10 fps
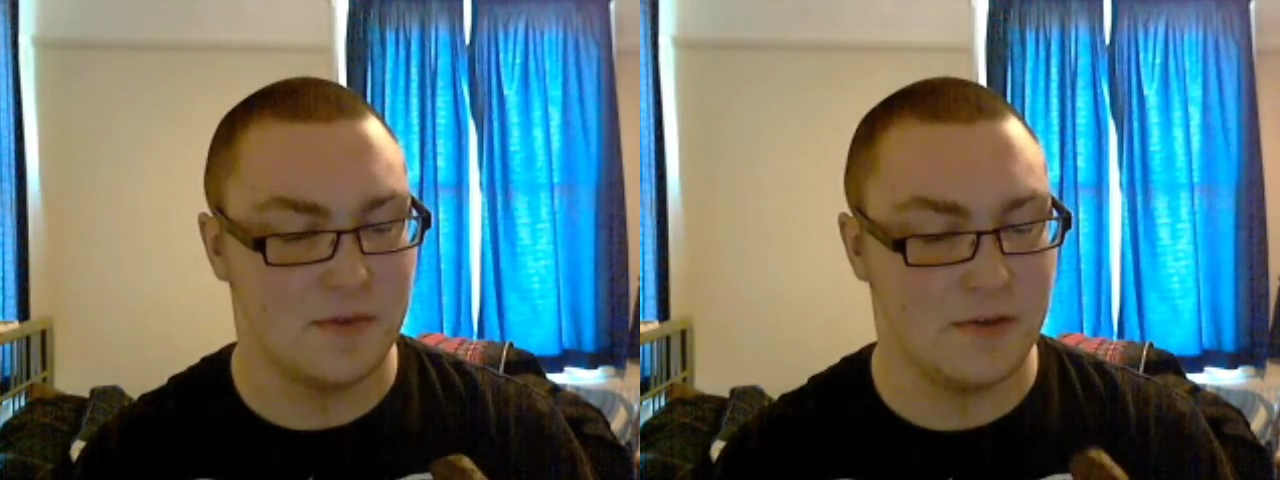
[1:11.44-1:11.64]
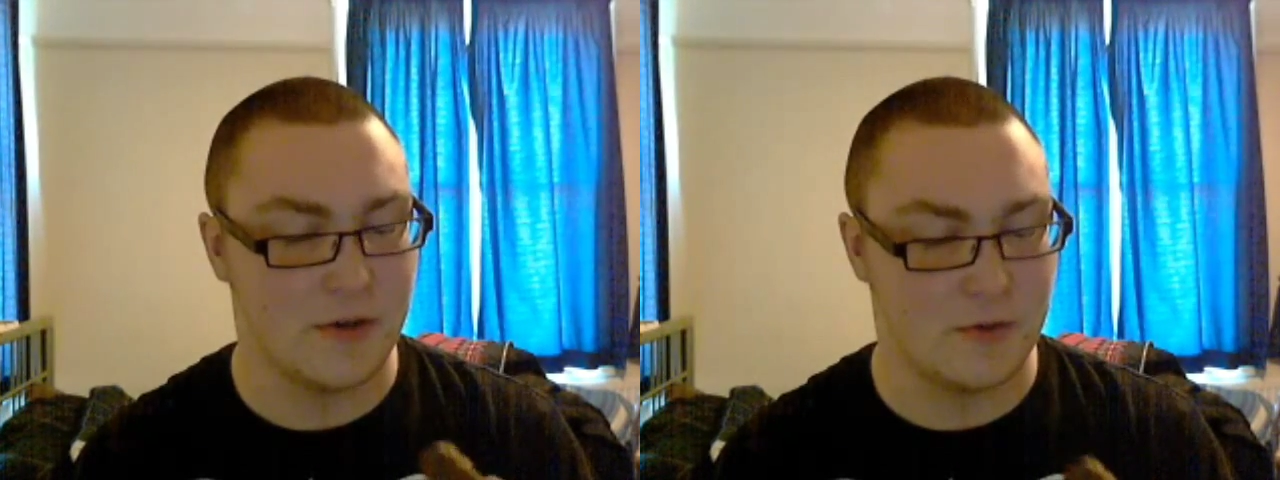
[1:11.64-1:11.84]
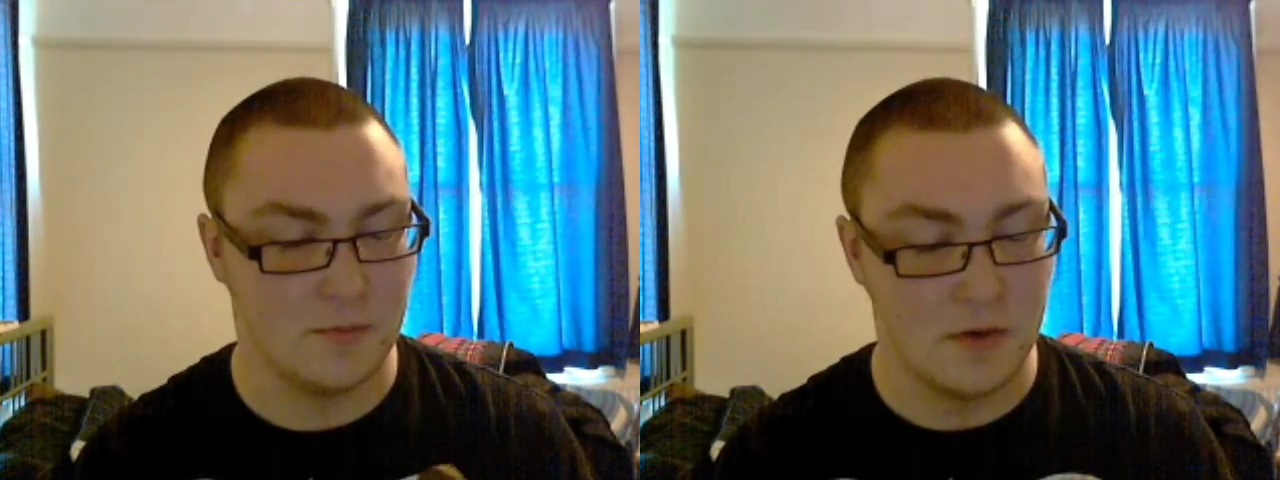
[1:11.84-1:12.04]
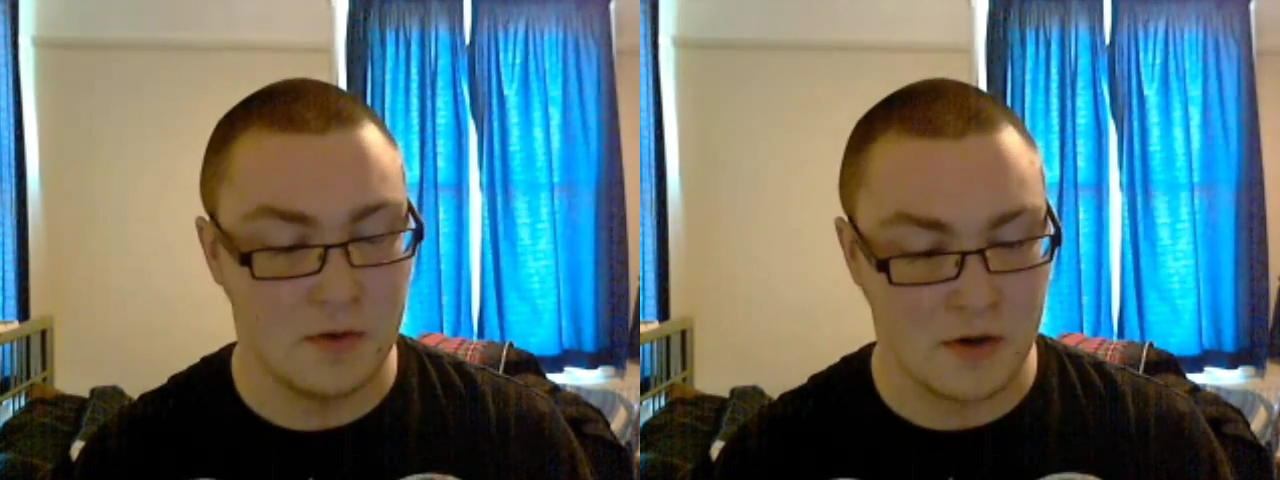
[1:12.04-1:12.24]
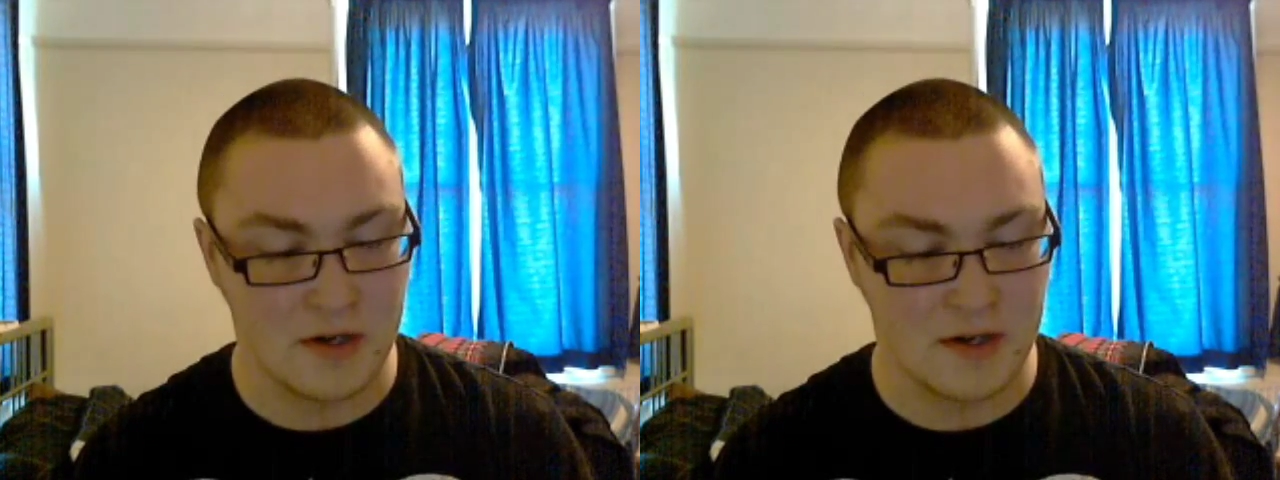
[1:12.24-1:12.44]
You know,
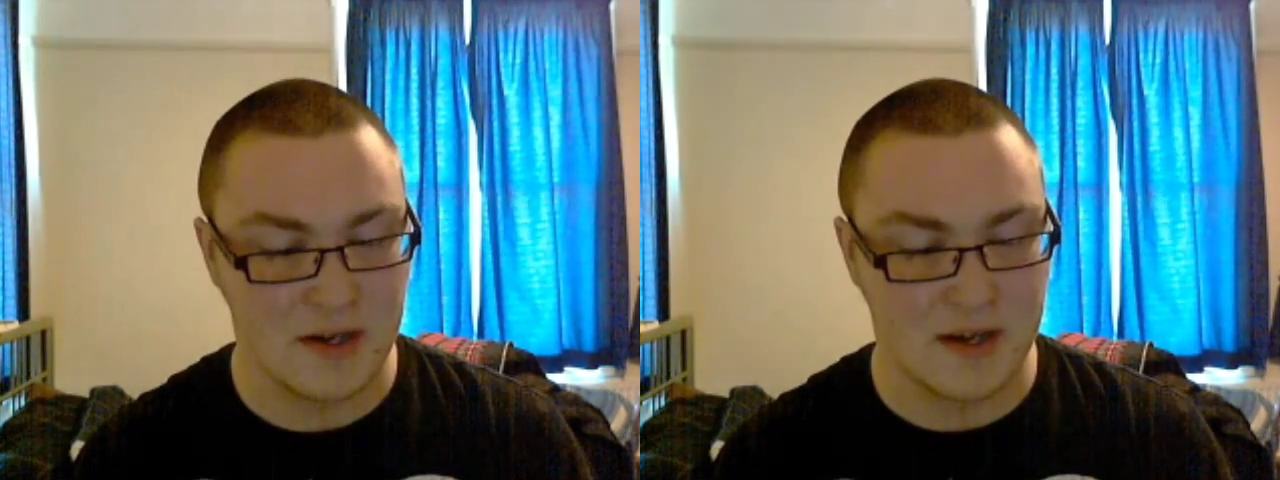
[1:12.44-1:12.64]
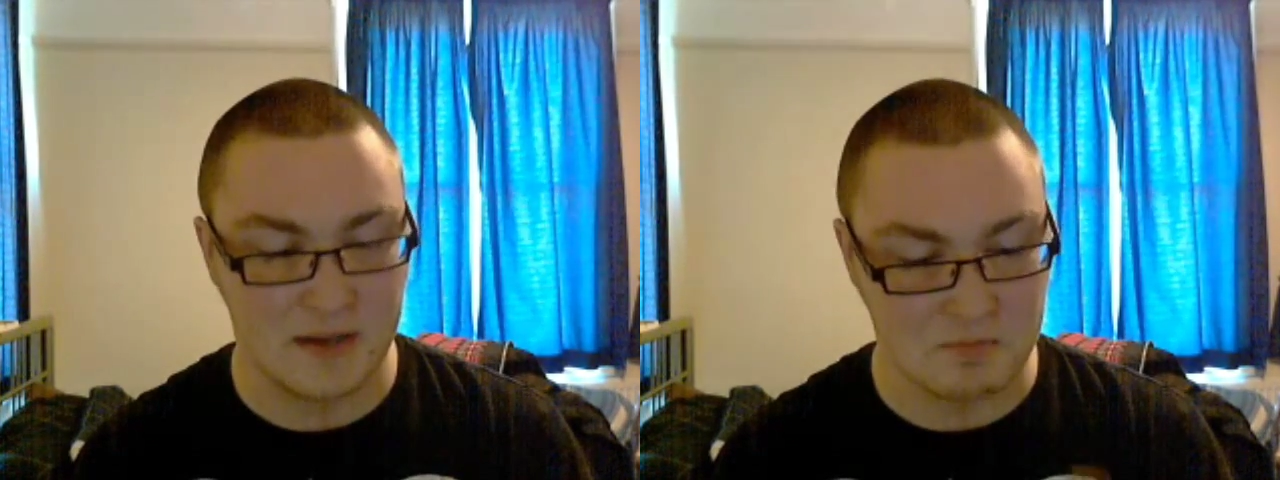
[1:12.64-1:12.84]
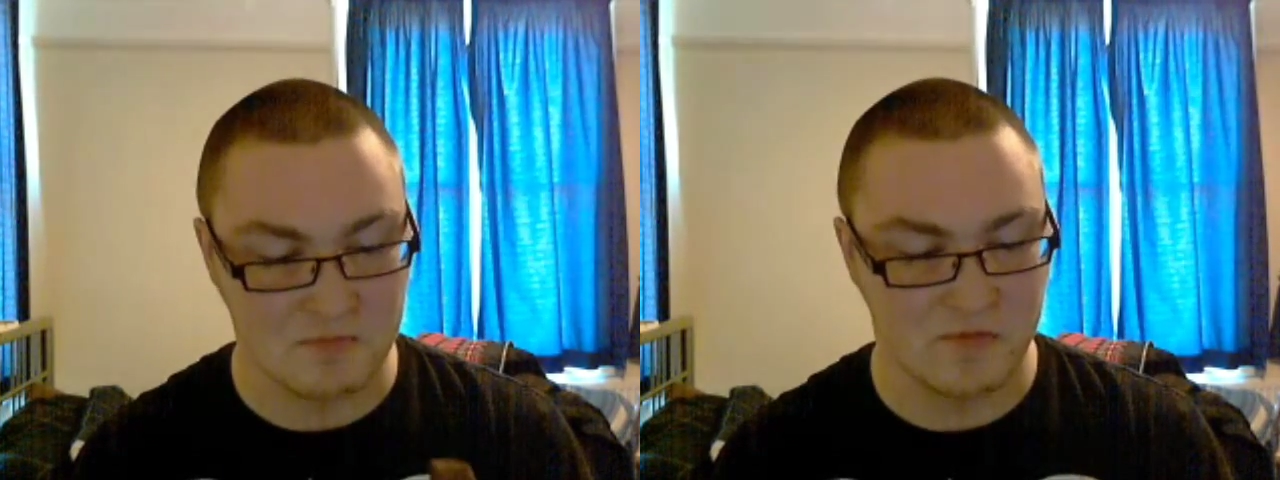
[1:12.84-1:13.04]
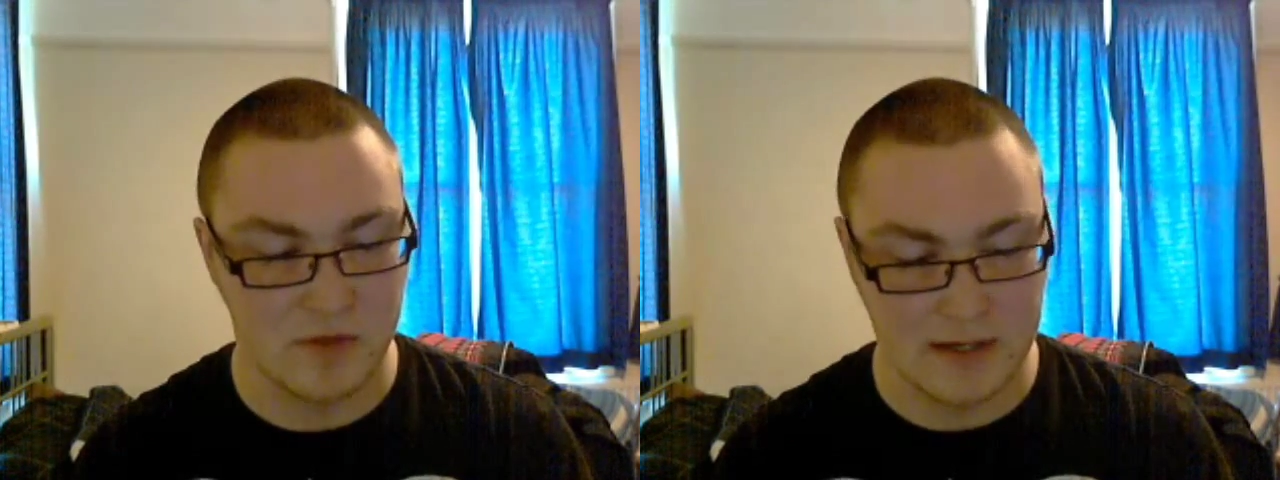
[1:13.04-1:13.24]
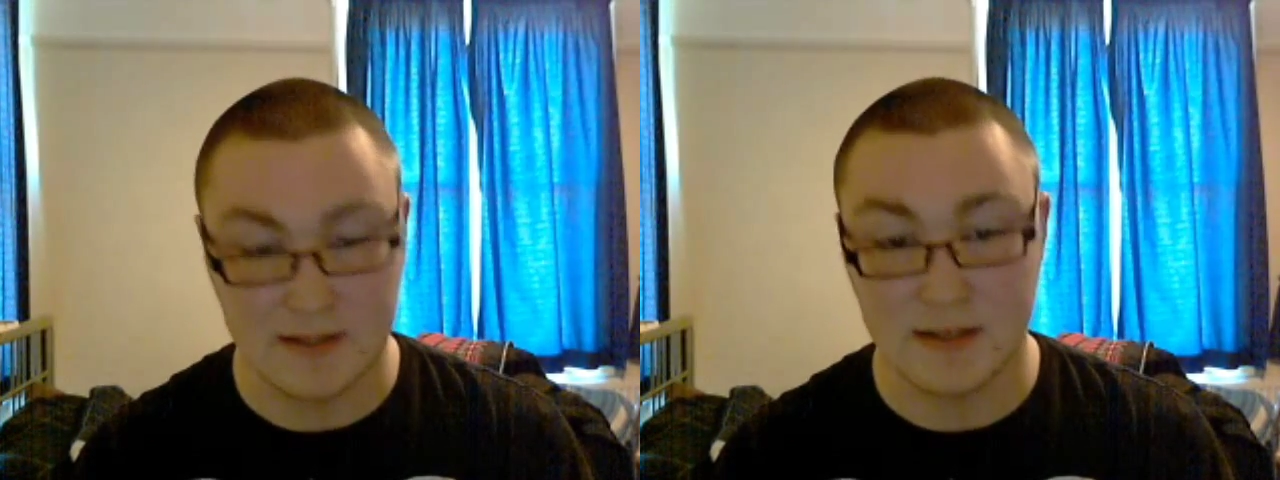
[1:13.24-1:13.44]
not gonna lie, I
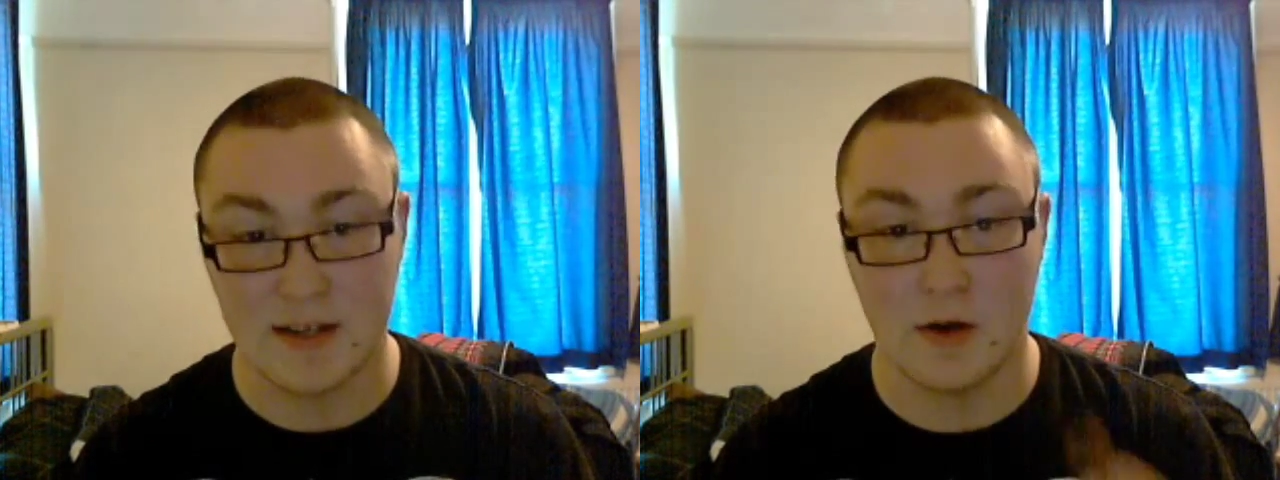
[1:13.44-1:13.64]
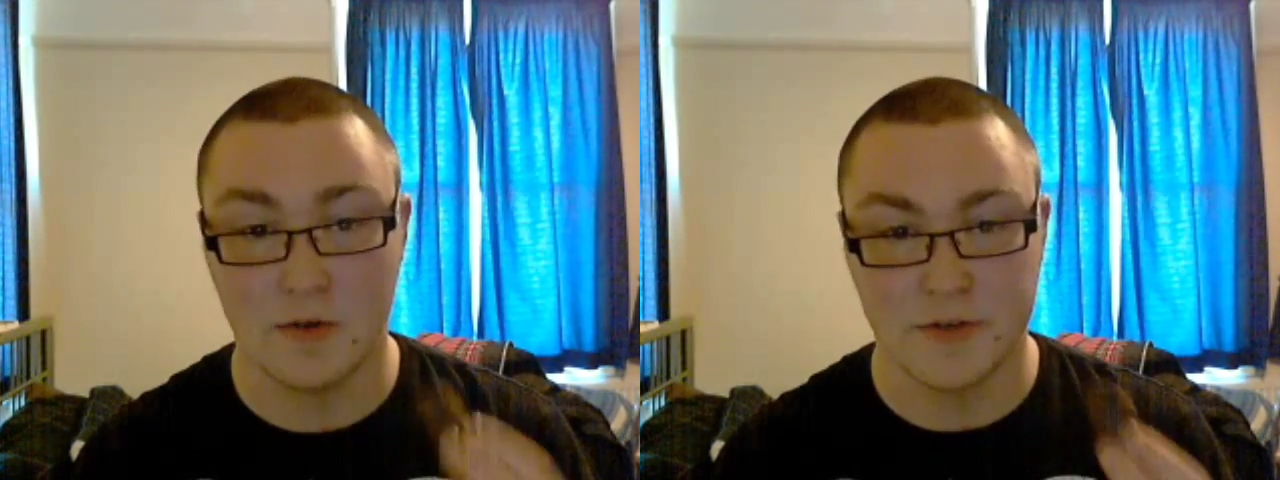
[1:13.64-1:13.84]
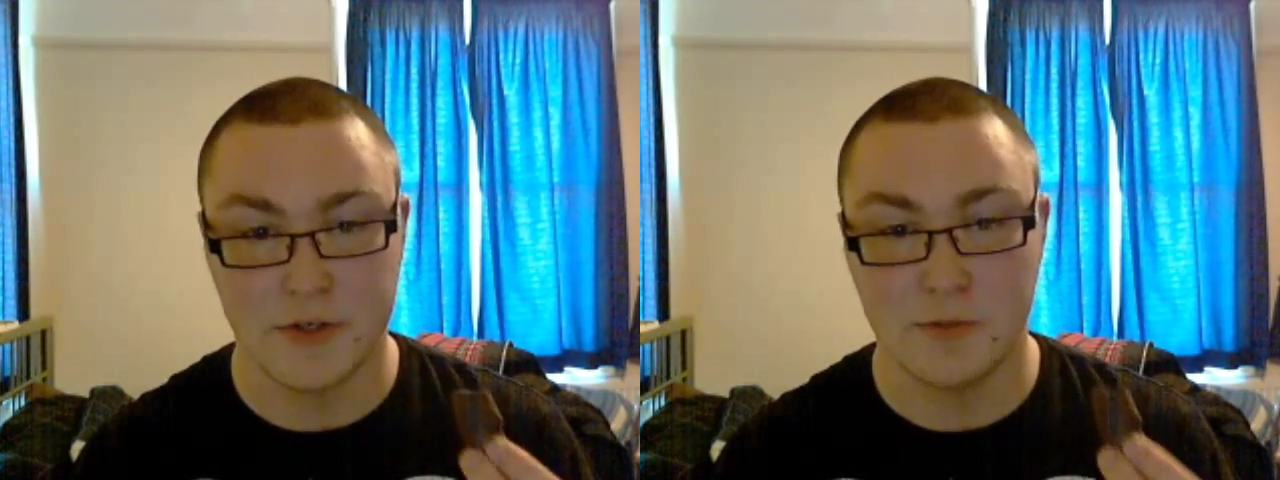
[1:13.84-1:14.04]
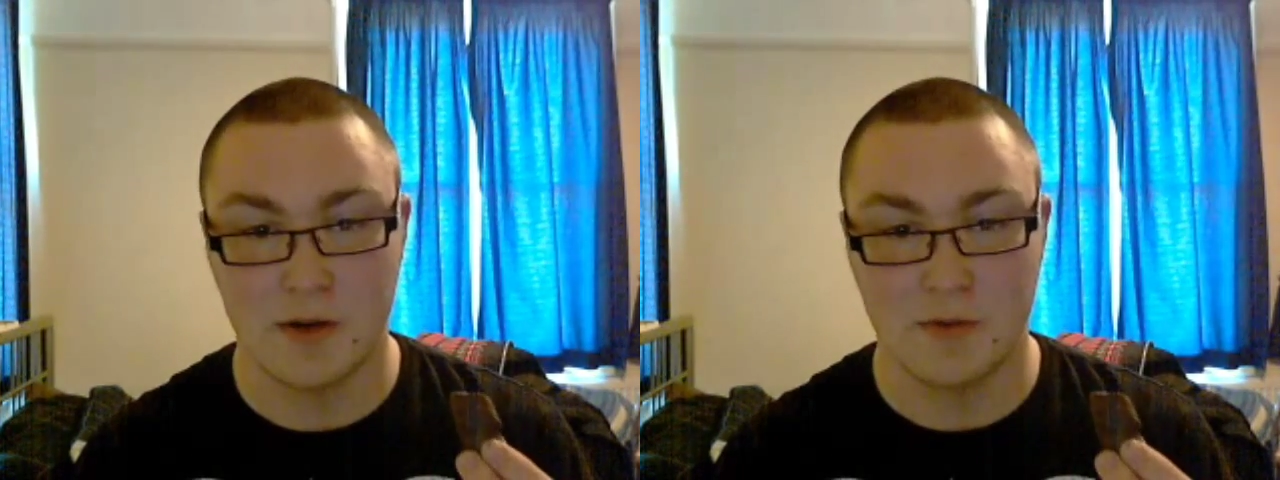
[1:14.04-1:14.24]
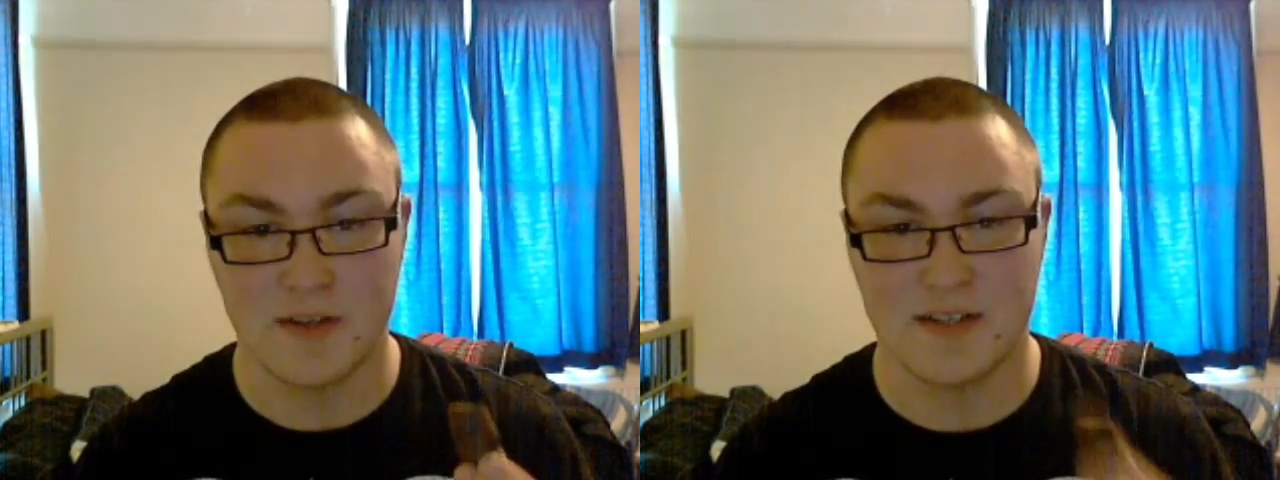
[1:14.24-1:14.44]
really didn't get on too
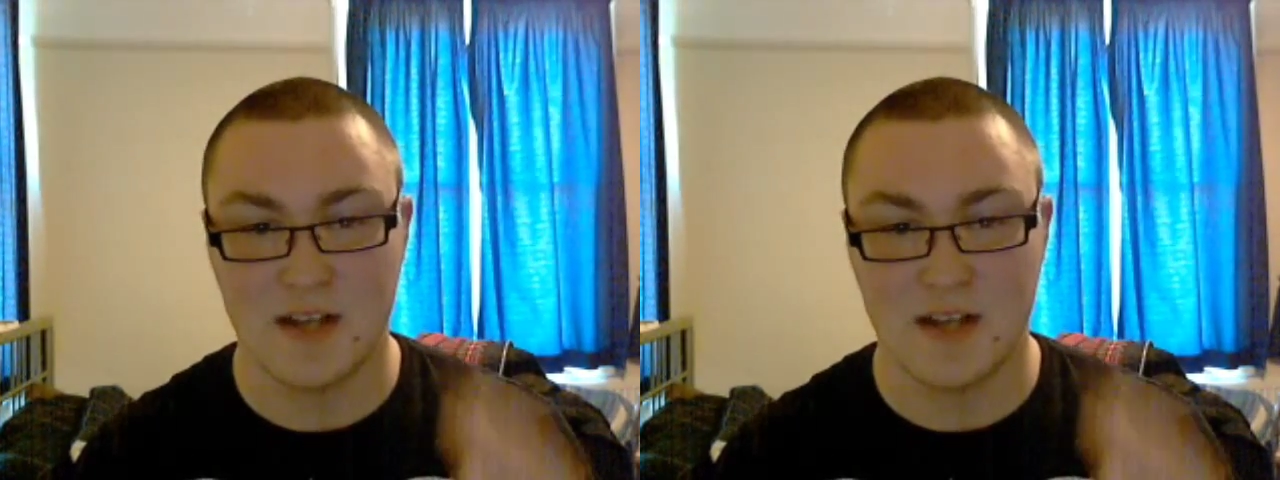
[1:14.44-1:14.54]
well with this.